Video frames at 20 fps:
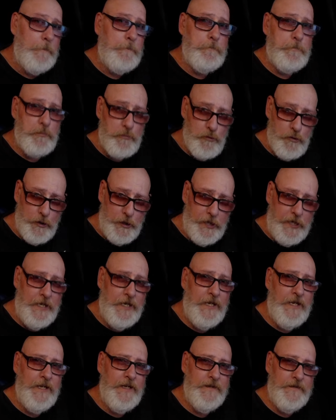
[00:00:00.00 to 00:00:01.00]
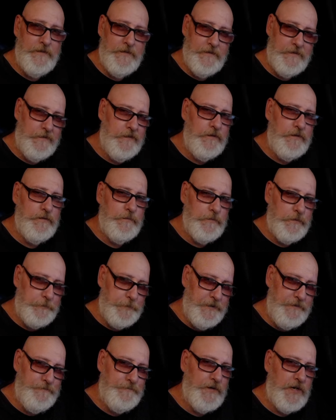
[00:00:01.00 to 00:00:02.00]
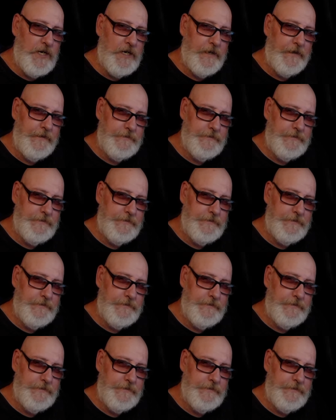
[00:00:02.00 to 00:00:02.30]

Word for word: Breathe. You will be fine.